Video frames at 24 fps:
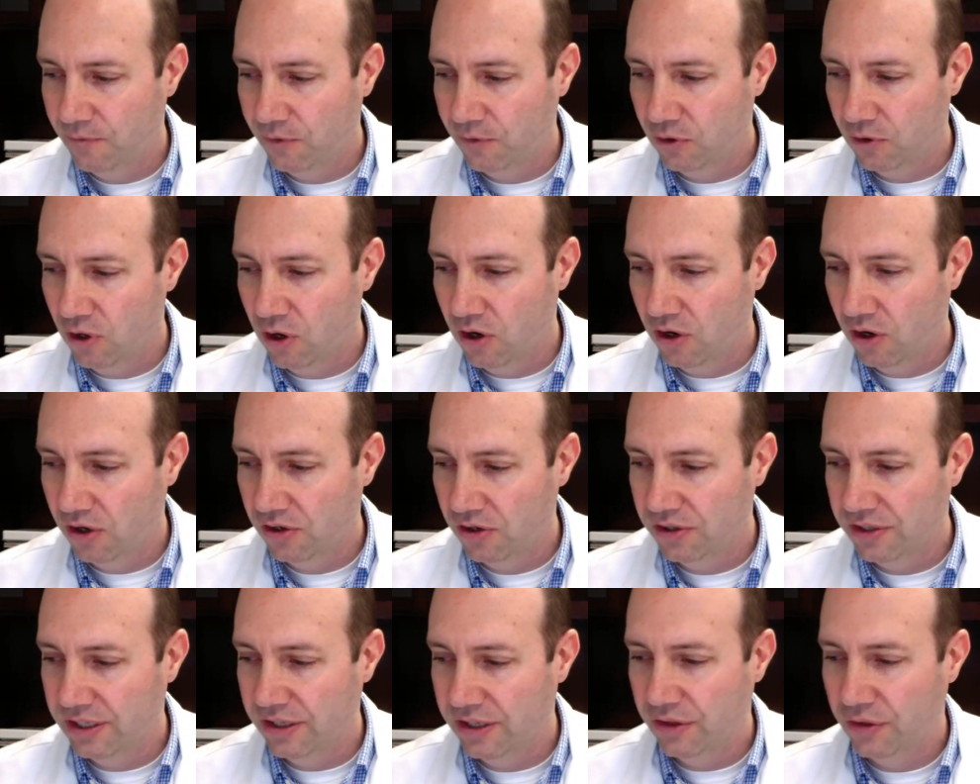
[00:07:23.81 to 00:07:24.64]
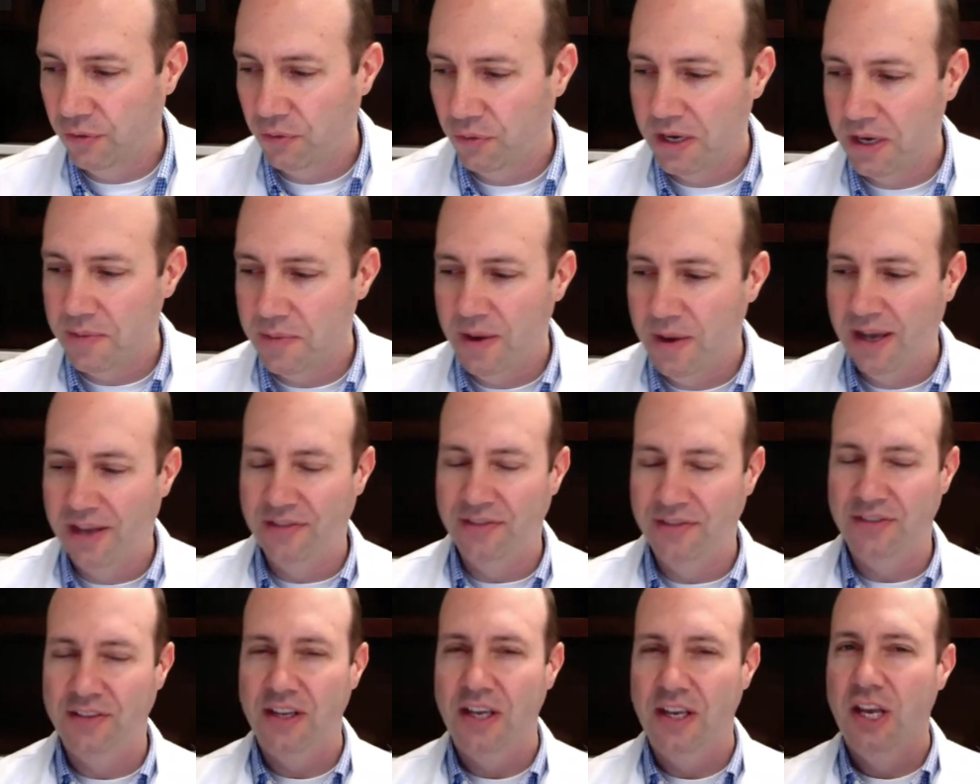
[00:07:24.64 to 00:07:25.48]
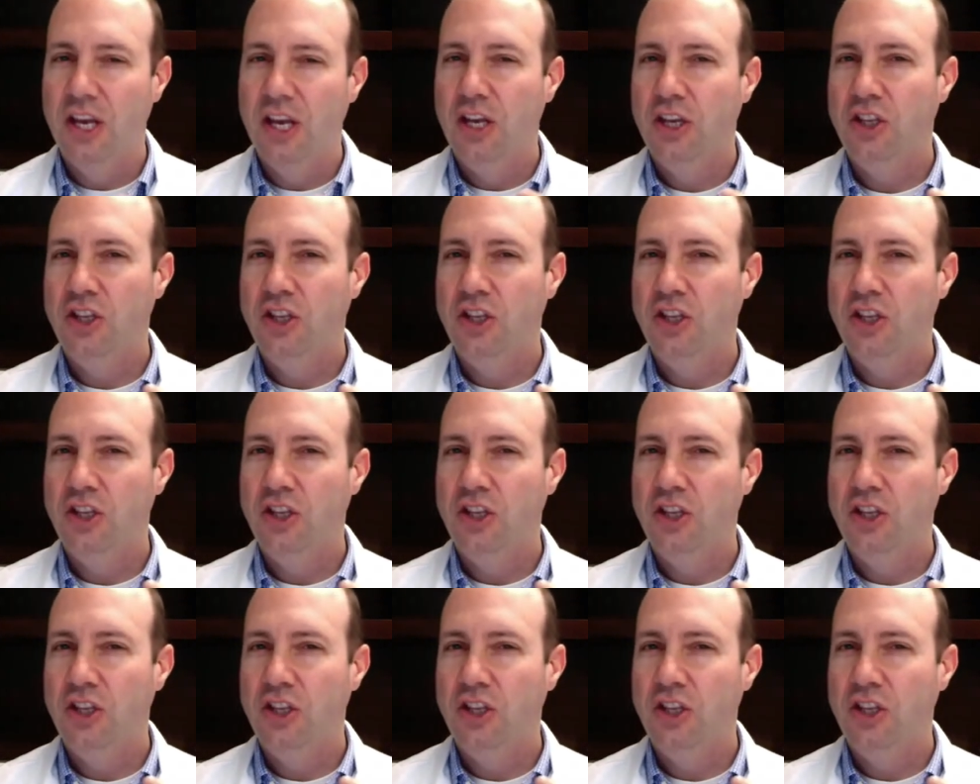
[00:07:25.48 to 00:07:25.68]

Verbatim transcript: for longer than three months,